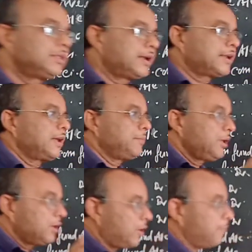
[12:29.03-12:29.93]
that can
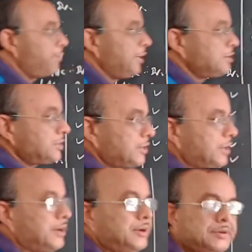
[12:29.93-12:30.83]
be
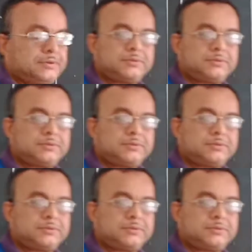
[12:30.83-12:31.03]
compensated.